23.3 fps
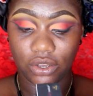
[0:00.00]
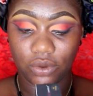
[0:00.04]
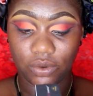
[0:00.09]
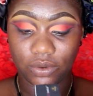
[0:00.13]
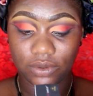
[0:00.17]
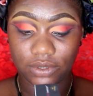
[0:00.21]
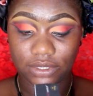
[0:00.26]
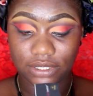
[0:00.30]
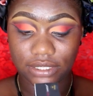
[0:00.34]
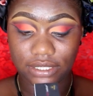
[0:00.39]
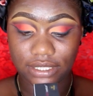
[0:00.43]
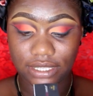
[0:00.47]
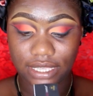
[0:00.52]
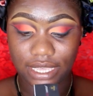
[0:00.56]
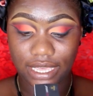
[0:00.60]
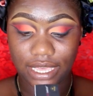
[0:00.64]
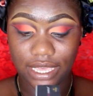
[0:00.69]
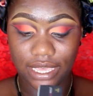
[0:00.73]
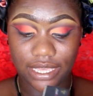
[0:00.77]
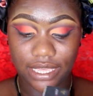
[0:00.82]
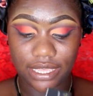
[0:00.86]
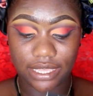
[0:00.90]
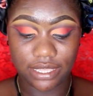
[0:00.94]

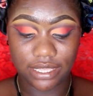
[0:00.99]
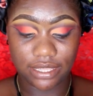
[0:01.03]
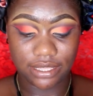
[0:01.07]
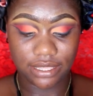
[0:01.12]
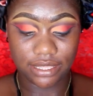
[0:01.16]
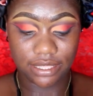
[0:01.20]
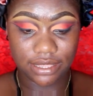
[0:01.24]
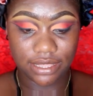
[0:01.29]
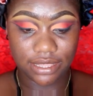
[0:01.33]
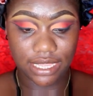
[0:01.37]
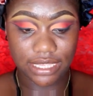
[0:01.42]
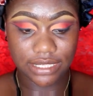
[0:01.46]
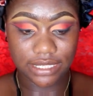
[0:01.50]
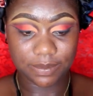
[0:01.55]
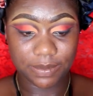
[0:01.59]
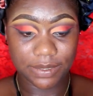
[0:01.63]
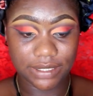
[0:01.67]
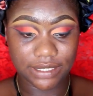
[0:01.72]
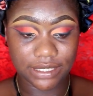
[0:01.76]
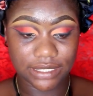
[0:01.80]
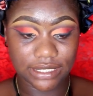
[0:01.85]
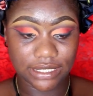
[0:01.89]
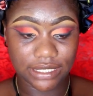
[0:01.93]
Okay, that's
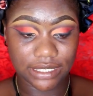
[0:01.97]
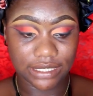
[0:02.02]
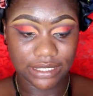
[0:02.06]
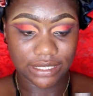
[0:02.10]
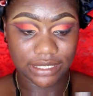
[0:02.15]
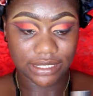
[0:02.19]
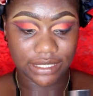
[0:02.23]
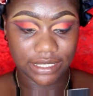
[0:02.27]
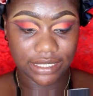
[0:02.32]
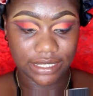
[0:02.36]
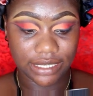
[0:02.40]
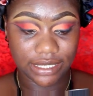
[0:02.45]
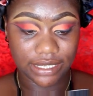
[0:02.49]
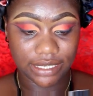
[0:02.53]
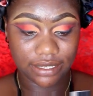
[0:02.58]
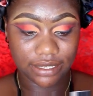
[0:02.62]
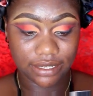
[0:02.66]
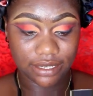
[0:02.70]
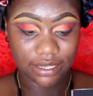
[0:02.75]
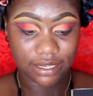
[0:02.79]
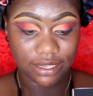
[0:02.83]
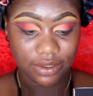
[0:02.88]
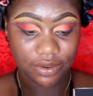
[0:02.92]
basically
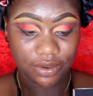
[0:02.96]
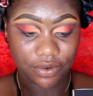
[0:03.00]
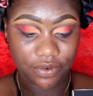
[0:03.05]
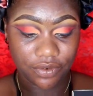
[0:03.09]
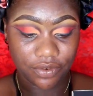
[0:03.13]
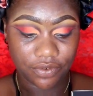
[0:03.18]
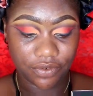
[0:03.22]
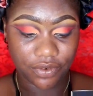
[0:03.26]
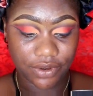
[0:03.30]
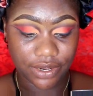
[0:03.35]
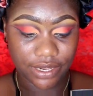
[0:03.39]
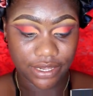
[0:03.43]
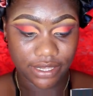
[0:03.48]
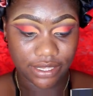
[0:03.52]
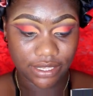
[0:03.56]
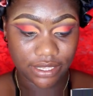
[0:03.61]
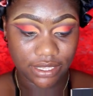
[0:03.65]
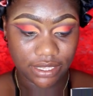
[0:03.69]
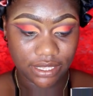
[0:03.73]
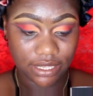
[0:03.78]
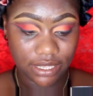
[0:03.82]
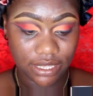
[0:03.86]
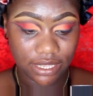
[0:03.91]
it,
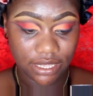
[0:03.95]
right?